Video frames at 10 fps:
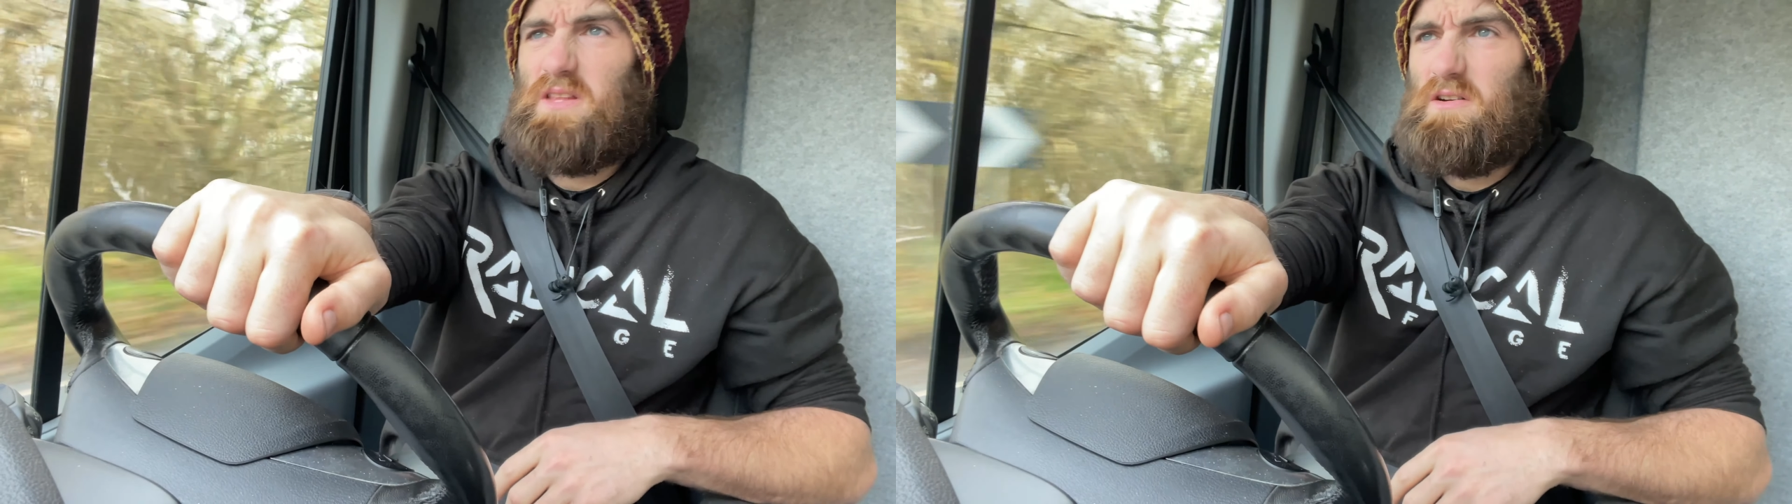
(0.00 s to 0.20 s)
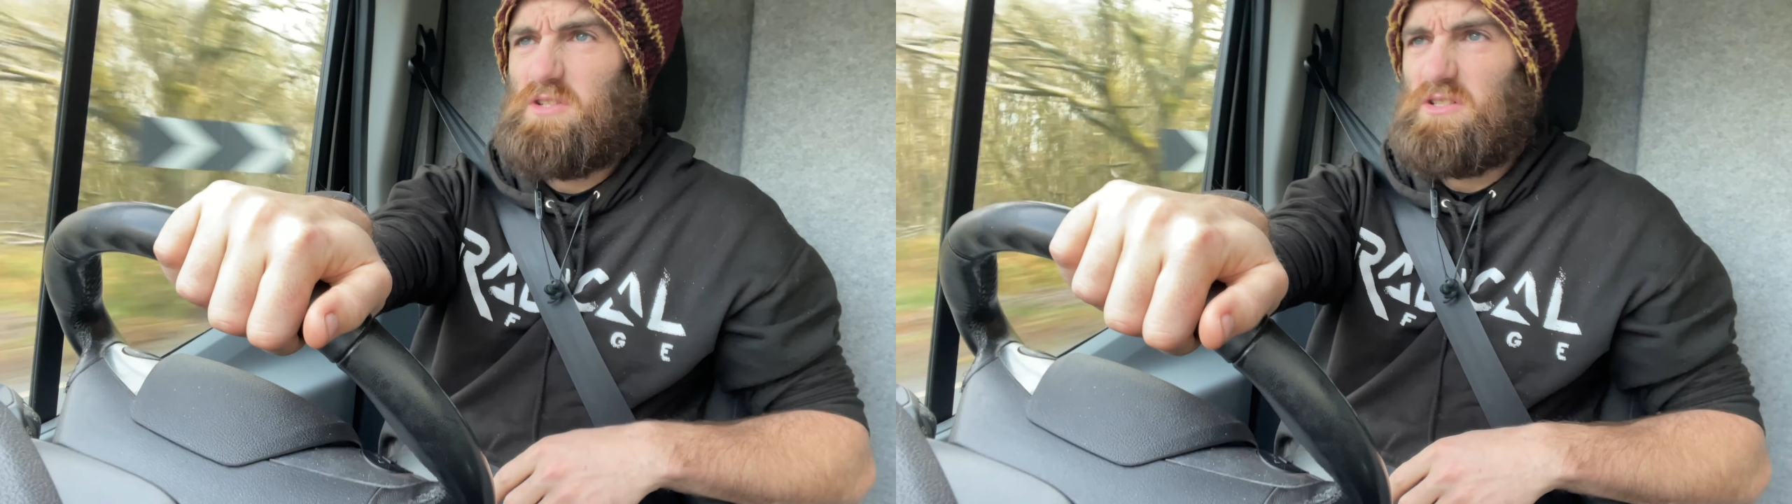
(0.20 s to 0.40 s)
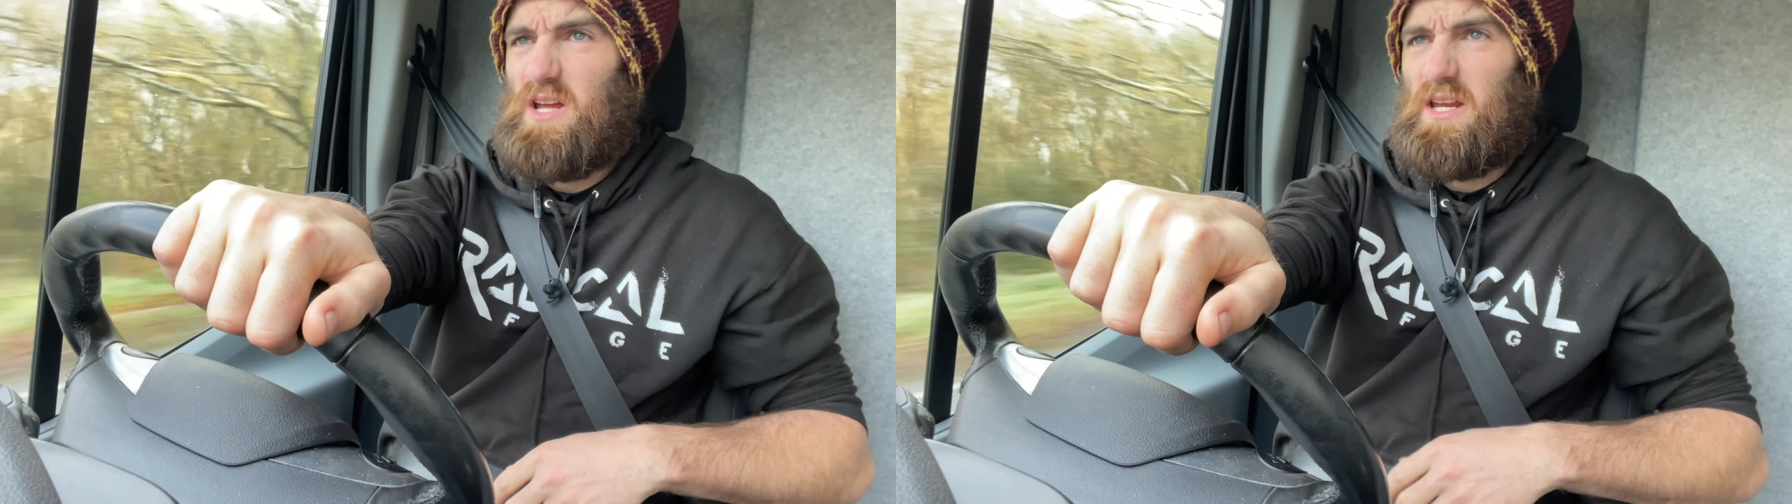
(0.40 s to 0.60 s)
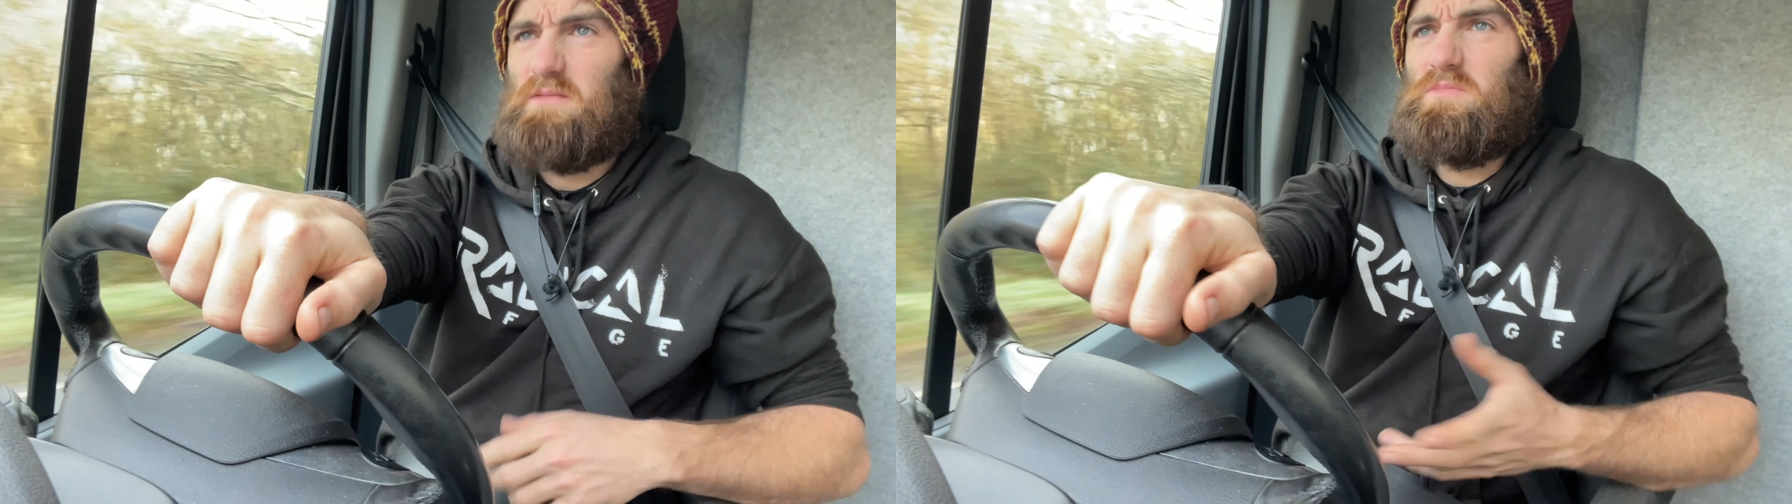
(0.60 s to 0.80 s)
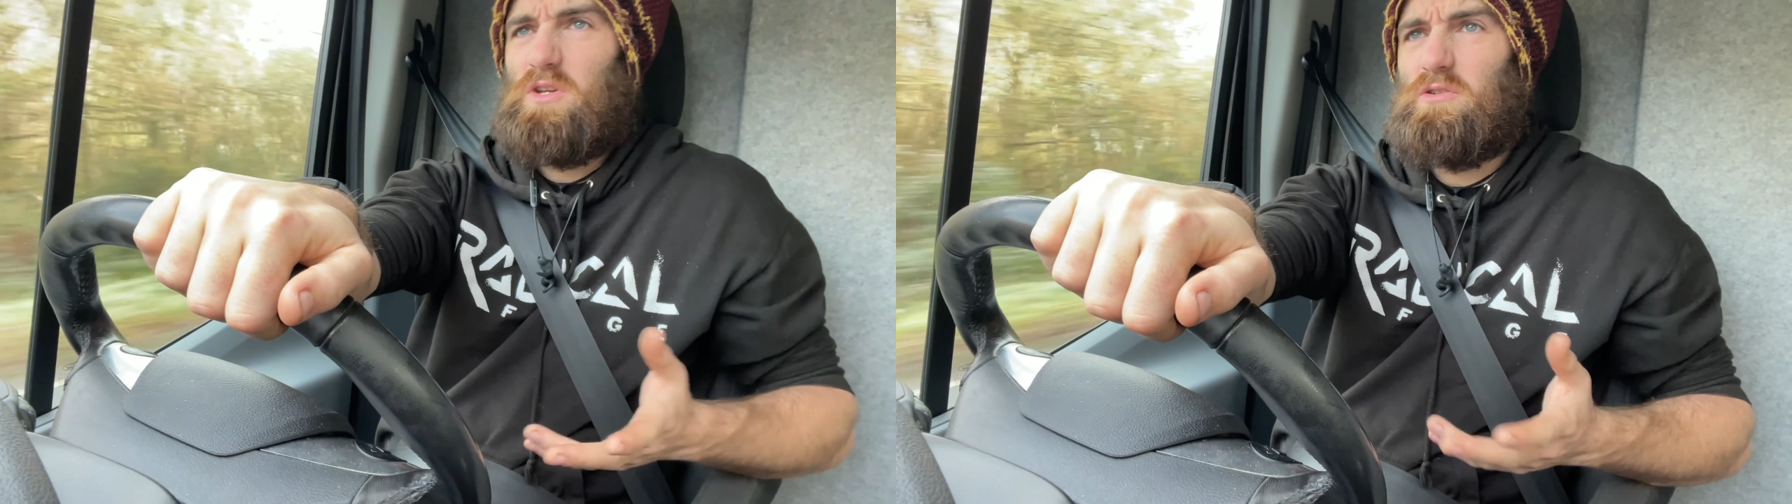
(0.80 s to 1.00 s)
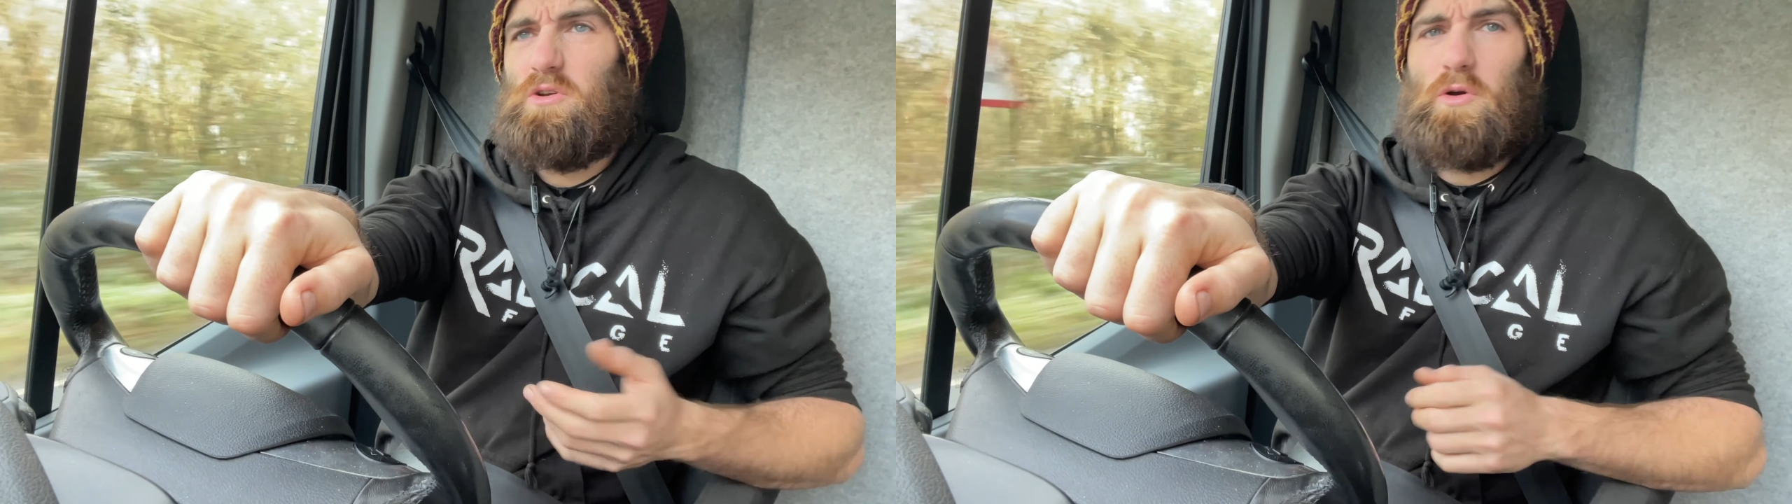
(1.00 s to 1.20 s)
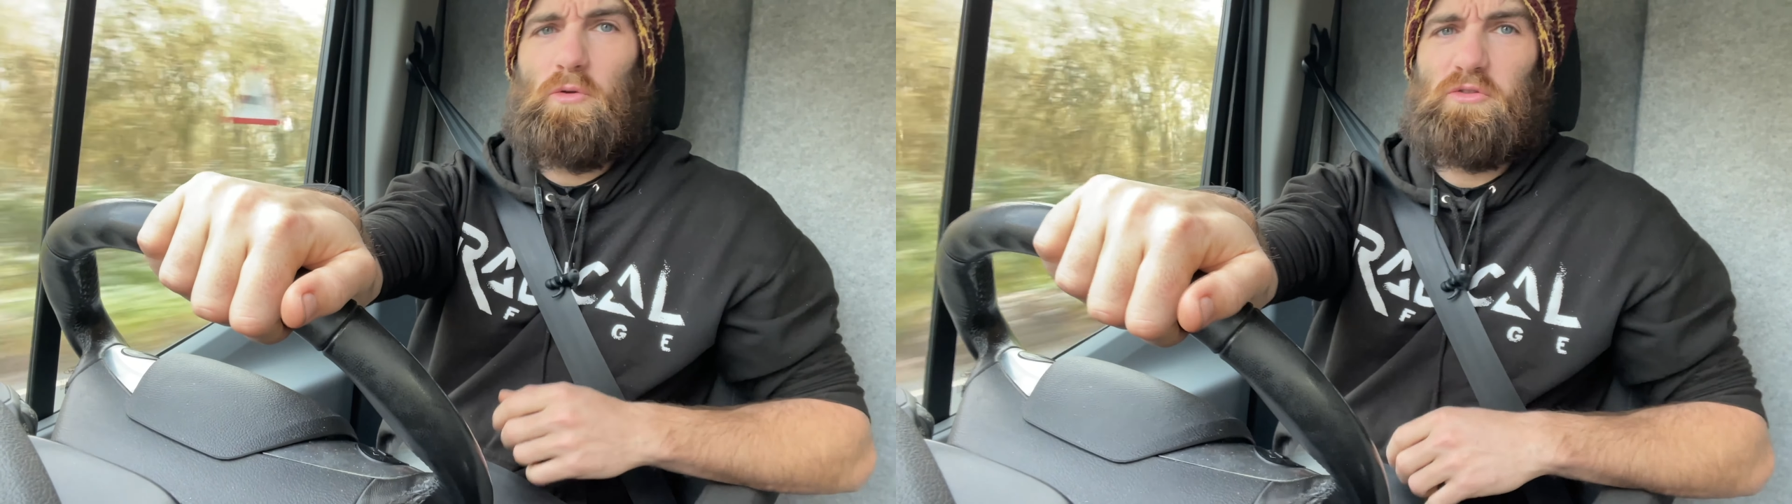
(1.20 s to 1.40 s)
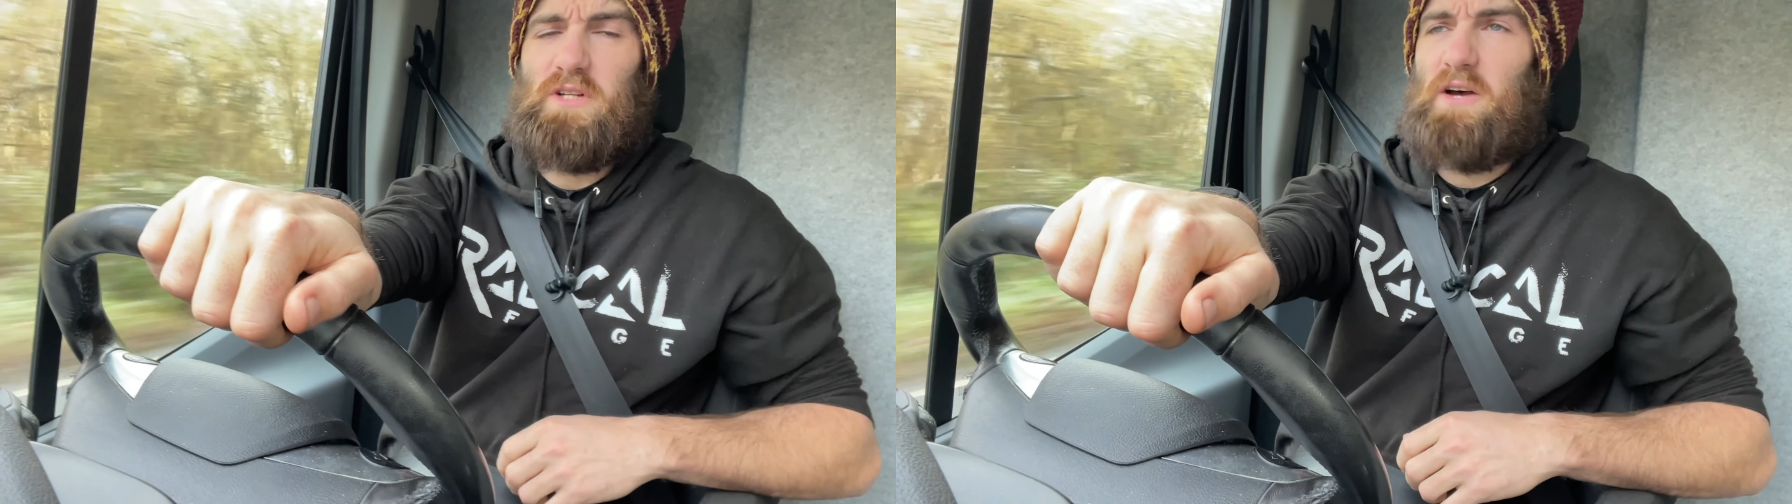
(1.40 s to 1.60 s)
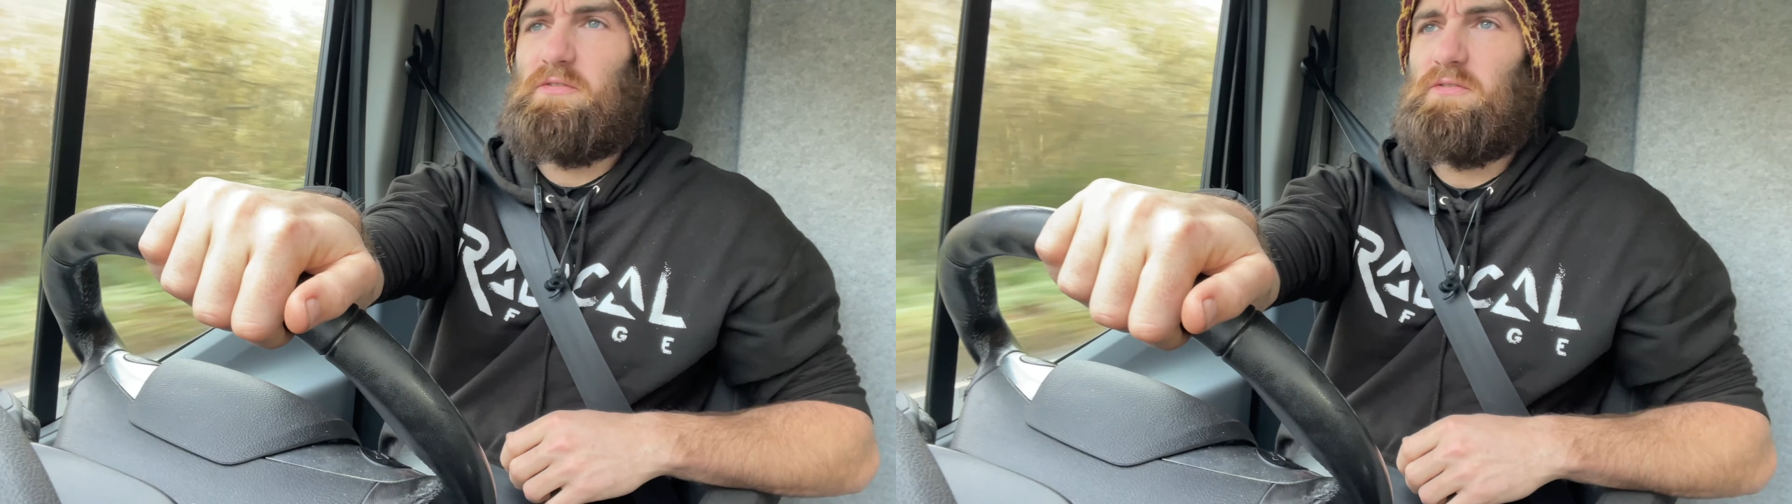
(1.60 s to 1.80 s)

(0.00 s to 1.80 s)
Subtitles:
they were just like, you do cool stuff.